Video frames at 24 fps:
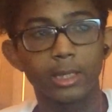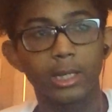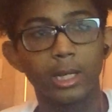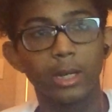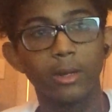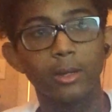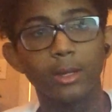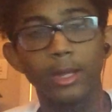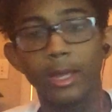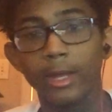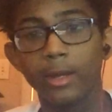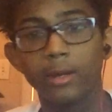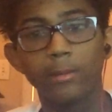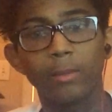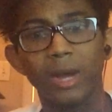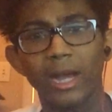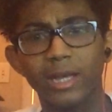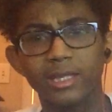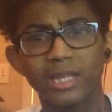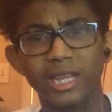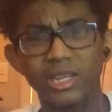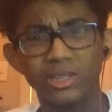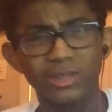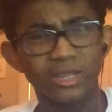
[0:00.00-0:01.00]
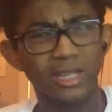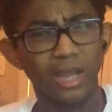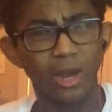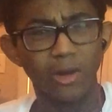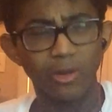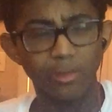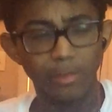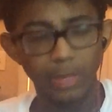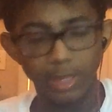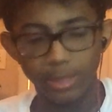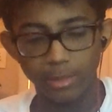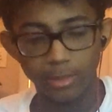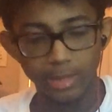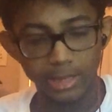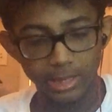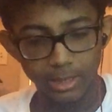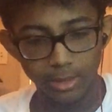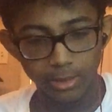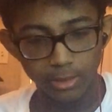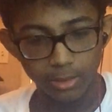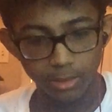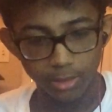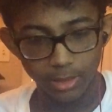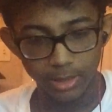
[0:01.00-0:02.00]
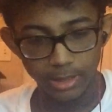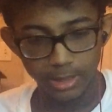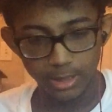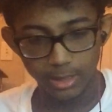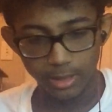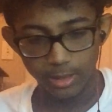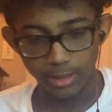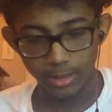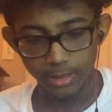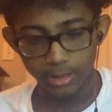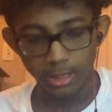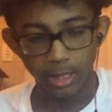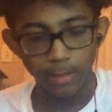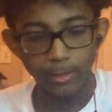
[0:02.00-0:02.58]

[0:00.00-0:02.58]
And by accessories, I don't mean materialistic things.